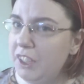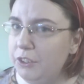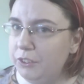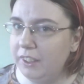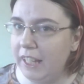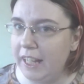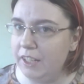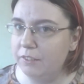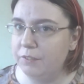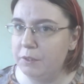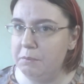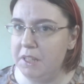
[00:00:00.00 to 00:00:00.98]
too light
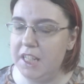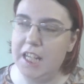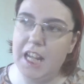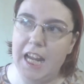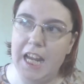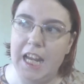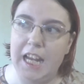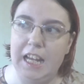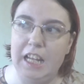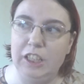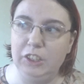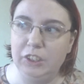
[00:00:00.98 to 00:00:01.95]
for me and
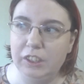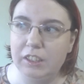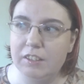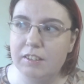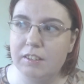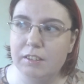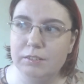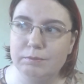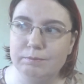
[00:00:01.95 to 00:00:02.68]
it looks,